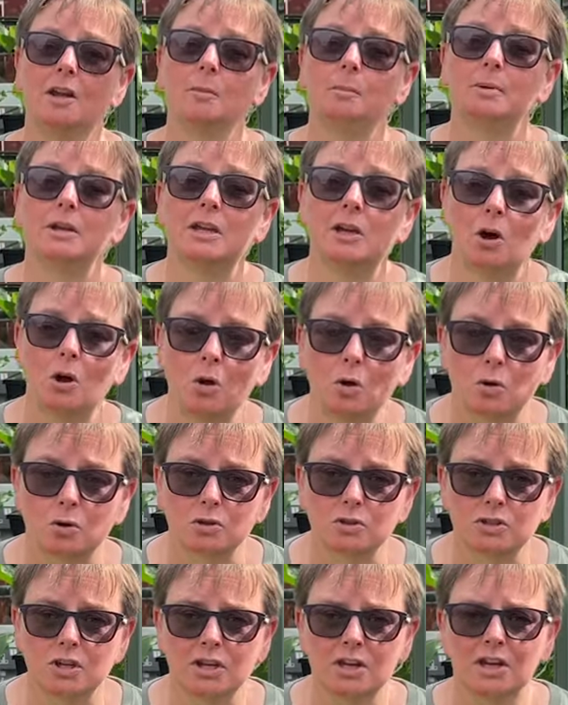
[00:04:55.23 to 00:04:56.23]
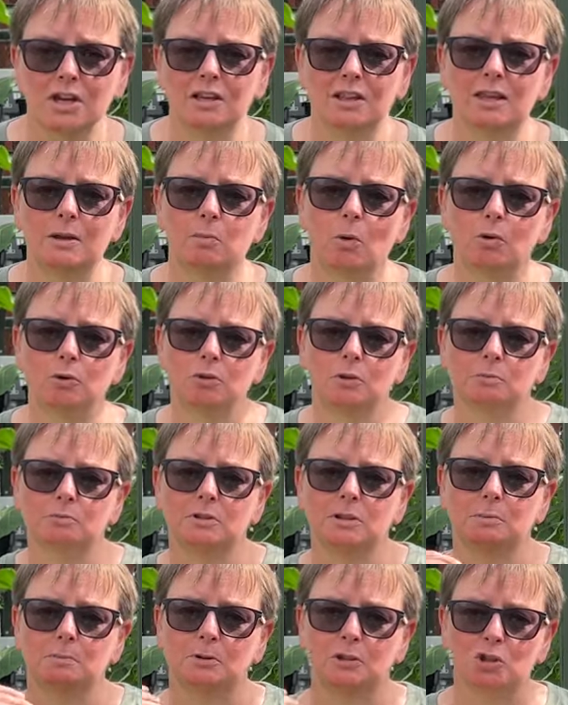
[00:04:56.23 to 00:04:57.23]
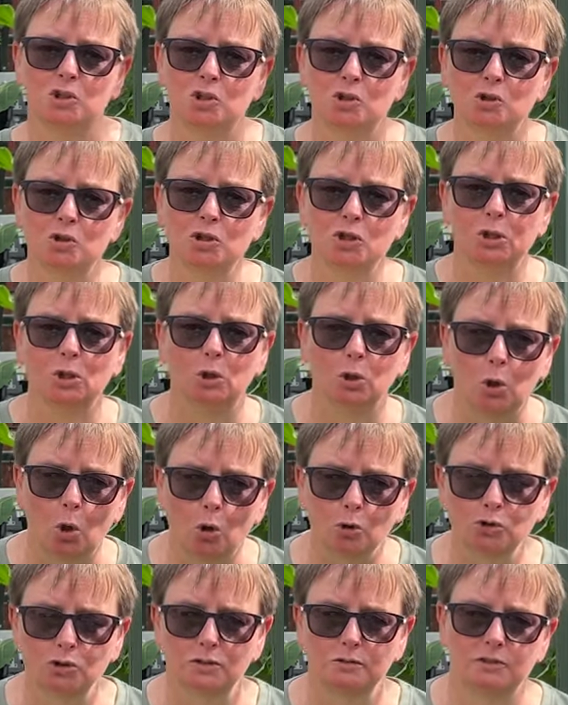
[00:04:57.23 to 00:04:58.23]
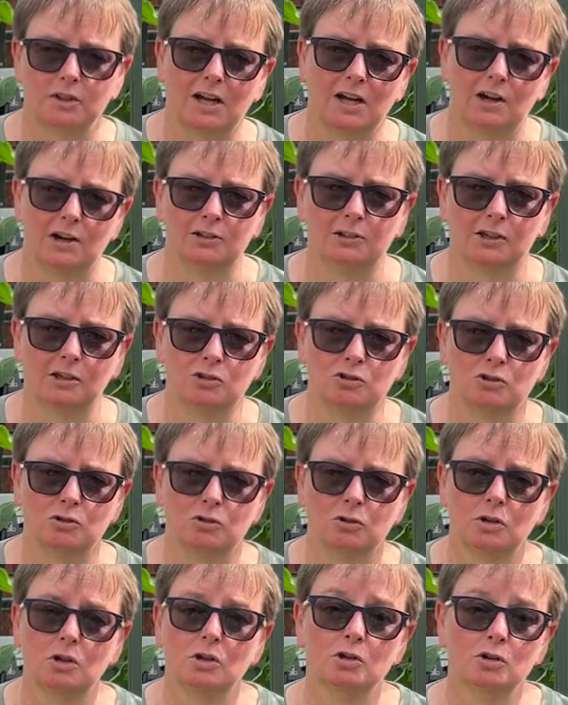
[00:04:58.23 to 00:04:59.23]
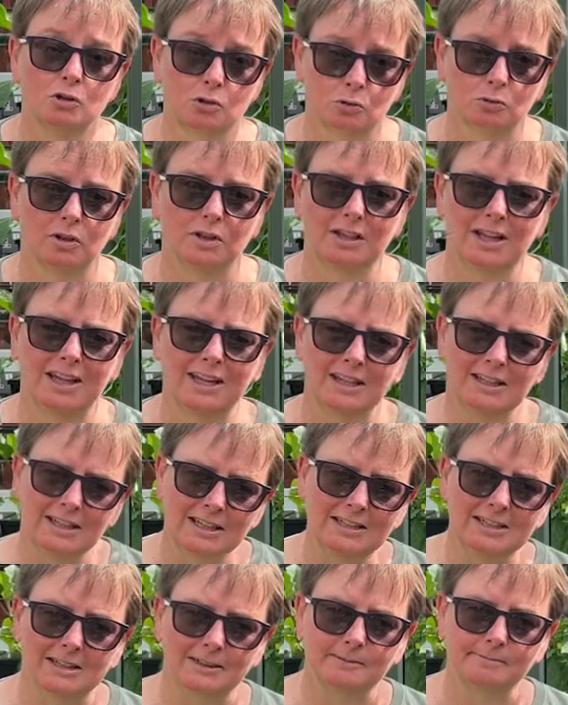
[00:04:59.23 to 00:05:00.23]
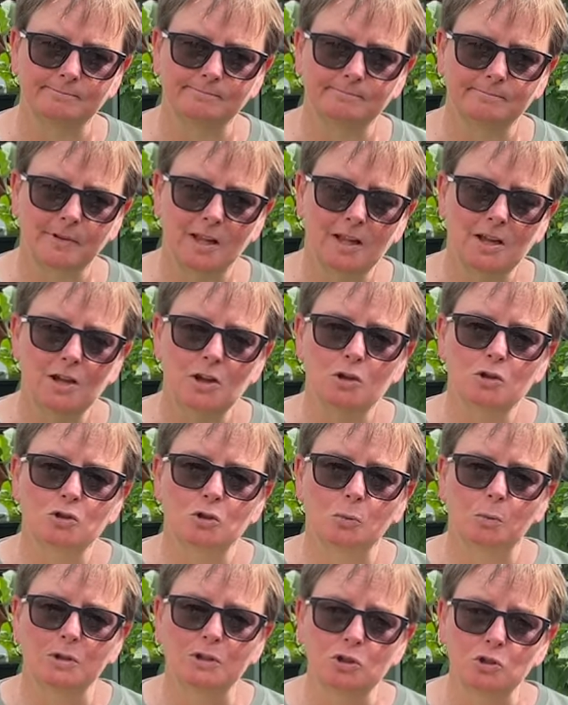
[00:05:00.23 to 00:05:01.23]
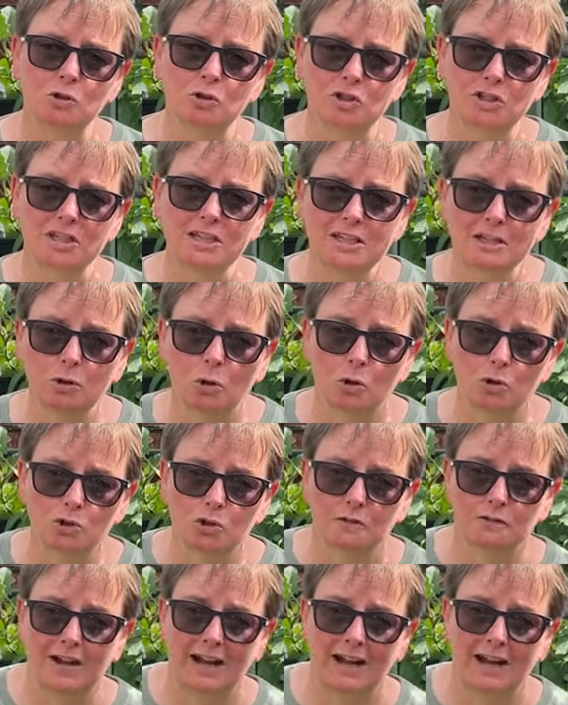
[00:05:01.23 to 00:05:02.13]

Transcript: because they want them to produce lots of that honeydew so that they can eat it. So when you see lots of